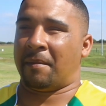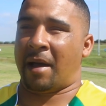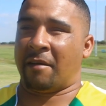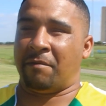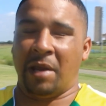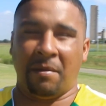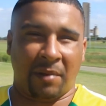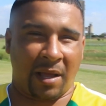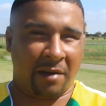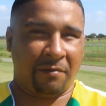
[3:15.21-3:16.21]
I've been
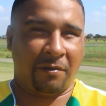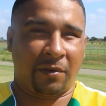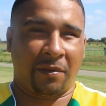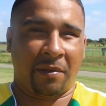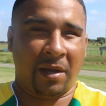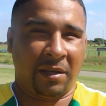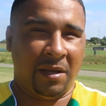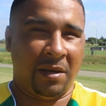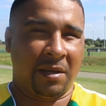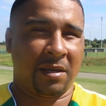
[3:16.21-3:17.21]
blind for
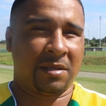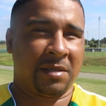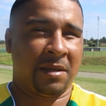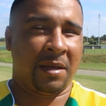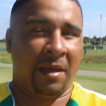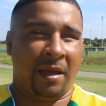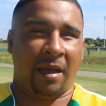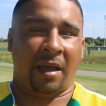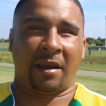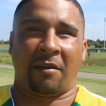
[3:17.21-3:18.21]
13 years.
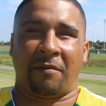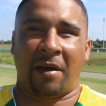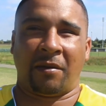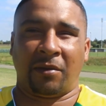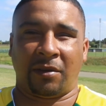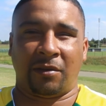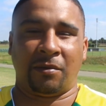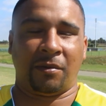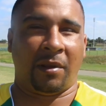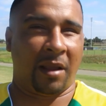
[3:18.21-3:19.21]
And I found to
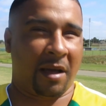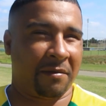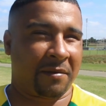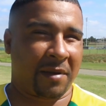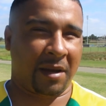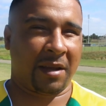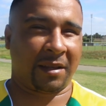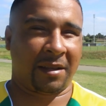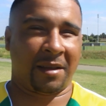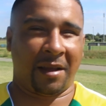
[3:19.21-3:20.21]
love cricket
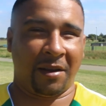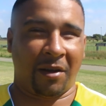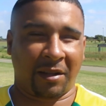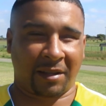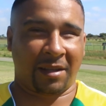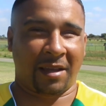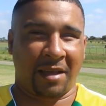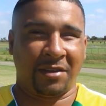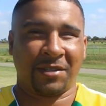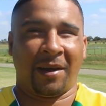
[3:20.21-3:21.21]
a lot. I
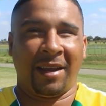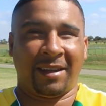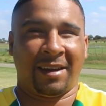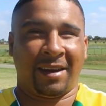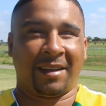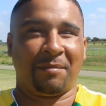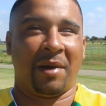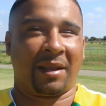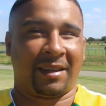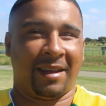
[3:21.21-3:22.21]
used to hate cricket,
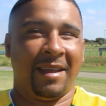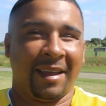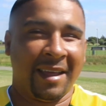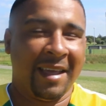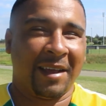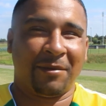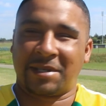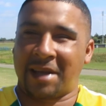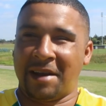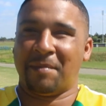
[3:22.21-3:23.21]
but it
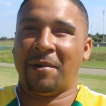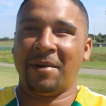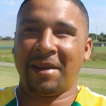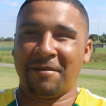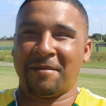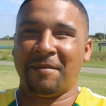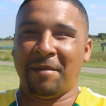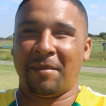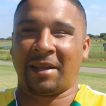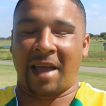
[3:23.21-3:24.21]
was kind of boring for
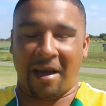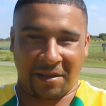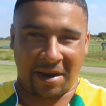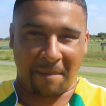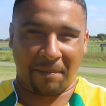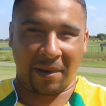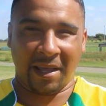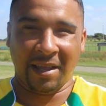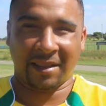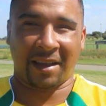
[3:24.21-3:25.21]
me. But now that I'm
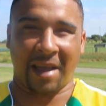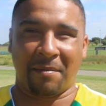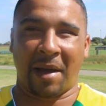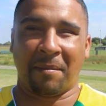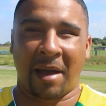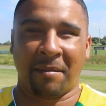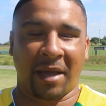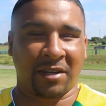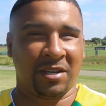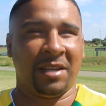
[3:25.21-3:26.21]
playing the game,
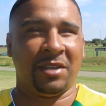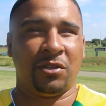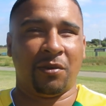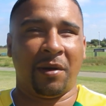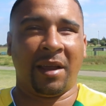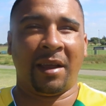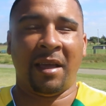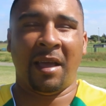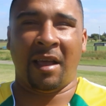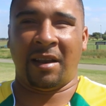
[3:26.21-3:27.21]
I'm actually enjoying
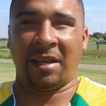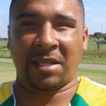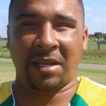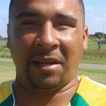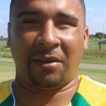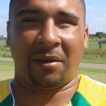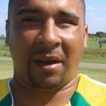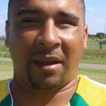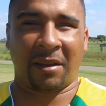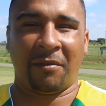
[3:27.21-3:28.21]
listening to
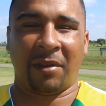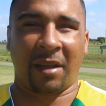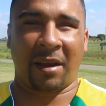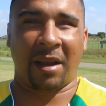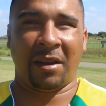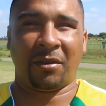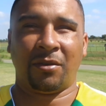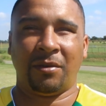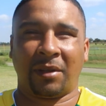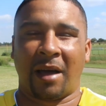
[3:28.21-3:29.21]
cricket over Radio
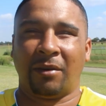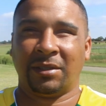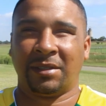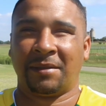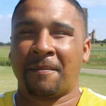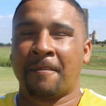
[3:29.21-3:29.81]
2000.